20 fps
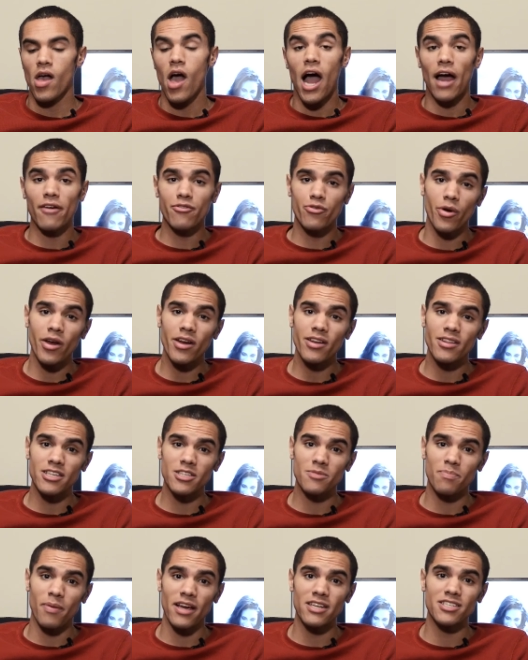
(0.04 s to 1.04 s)
I've created
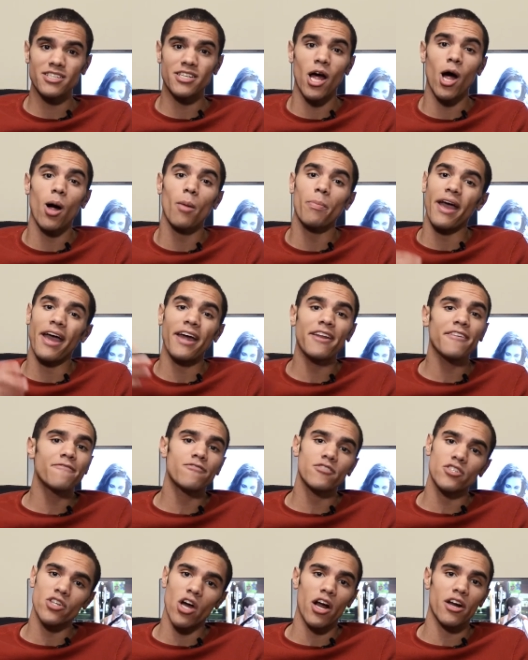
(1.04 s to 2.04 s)
this page to help any
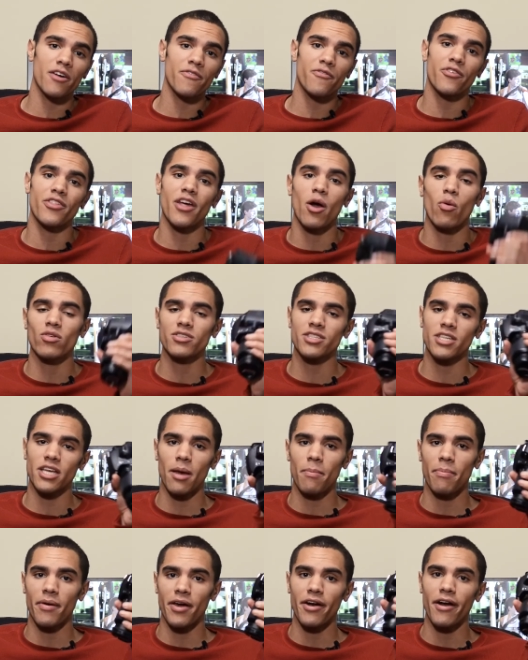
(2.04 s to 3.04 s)
photographer that wants to
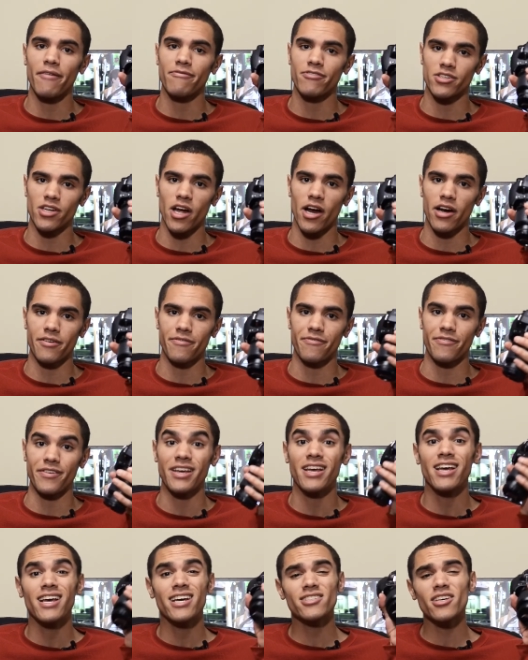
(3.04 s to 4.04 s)
get better at
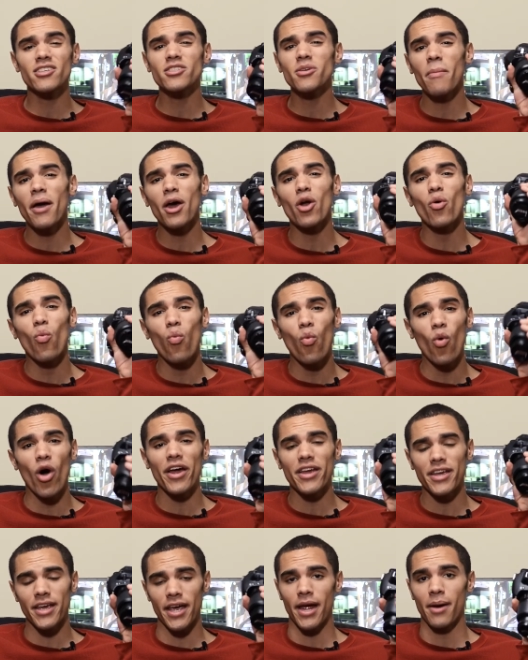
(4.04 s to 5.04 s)
photography. It doesn't matter
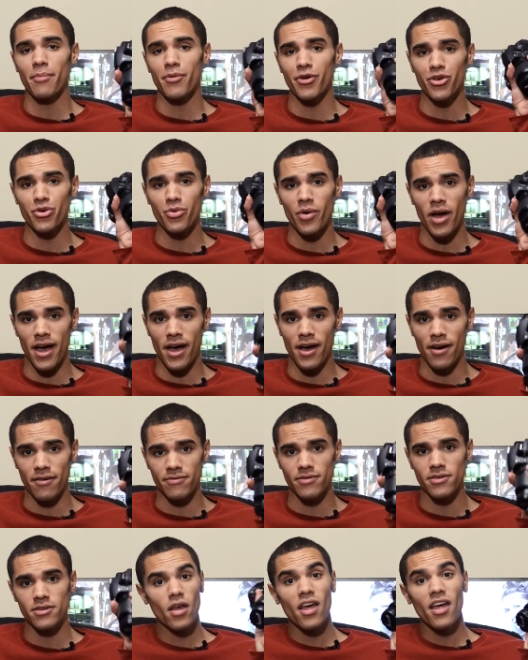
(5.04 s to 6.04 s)
what camera you
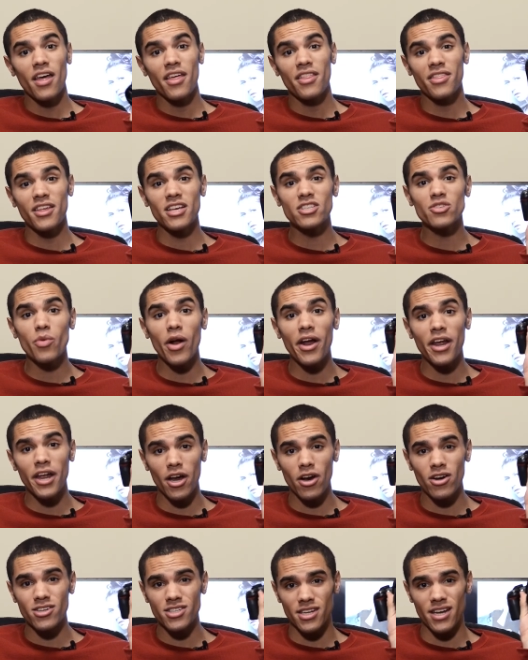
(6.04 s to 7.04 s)
have. This right
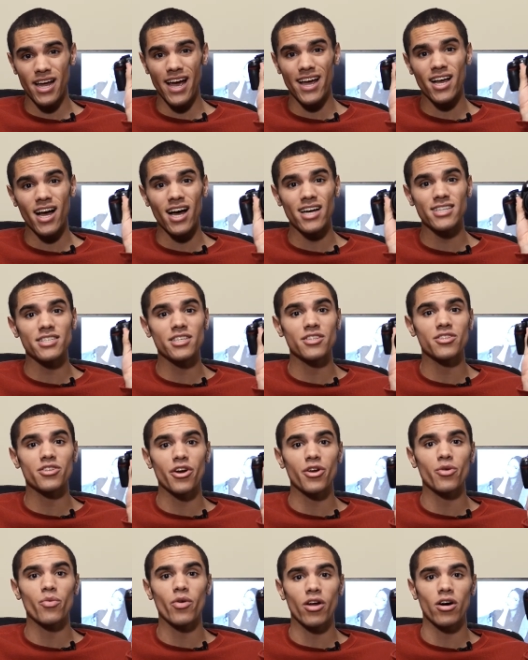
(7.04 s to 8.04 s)
here is a Nikon
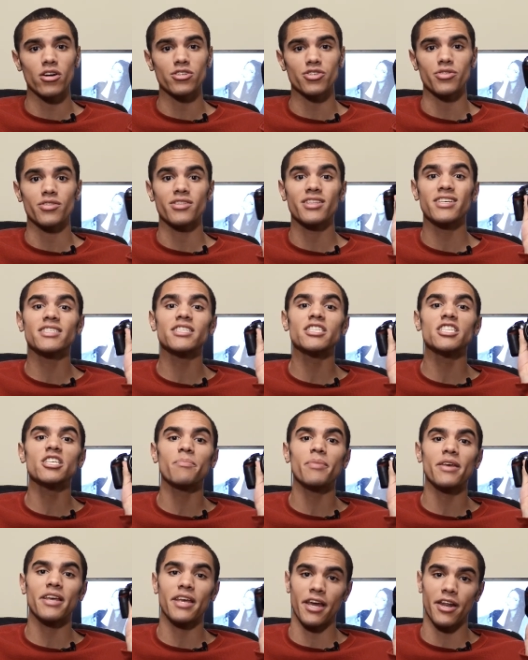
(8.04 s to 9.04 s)
D3100. This is
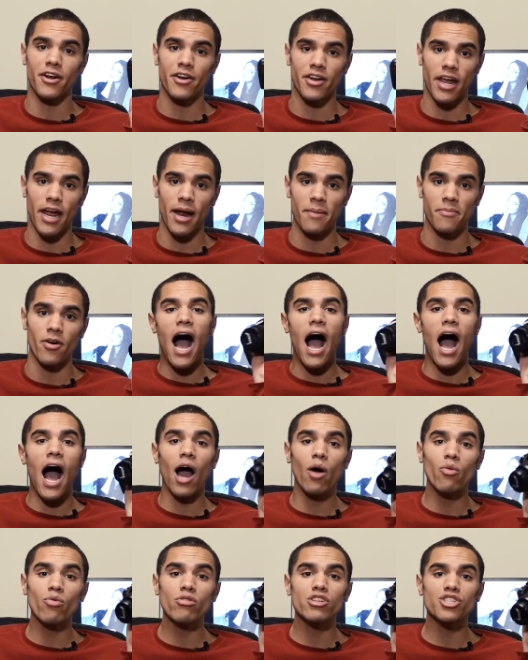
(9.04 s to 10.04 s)
a beginner camera.
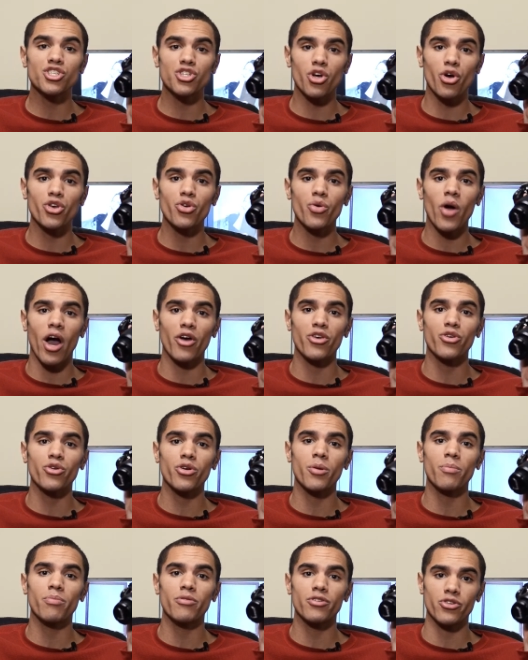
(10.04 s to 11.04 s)
I want to show you how you
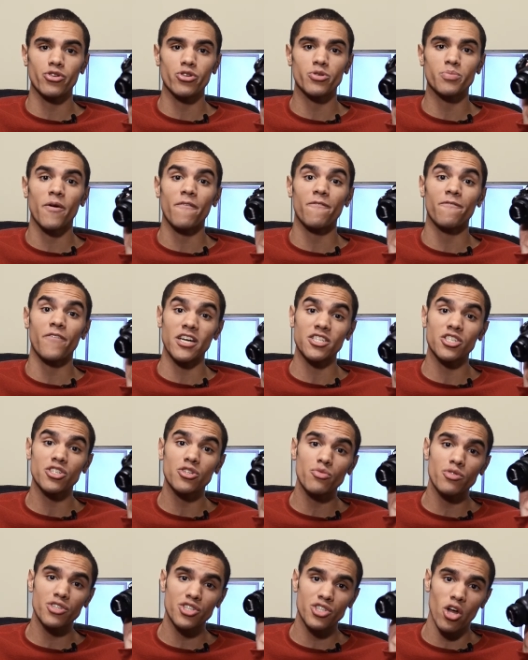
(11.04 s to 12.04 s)
can produce
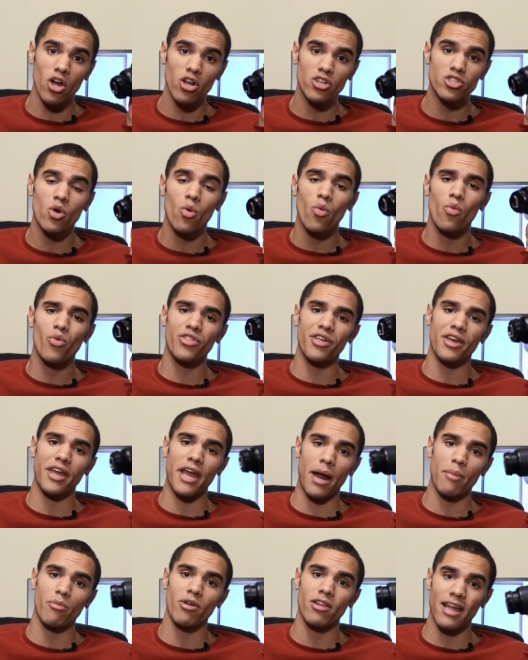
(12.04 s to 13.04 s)
professional results with a
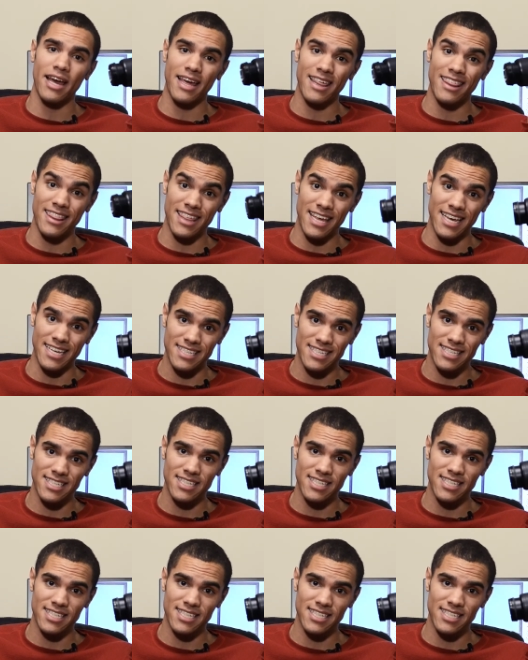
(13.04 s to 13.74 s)
camera like this.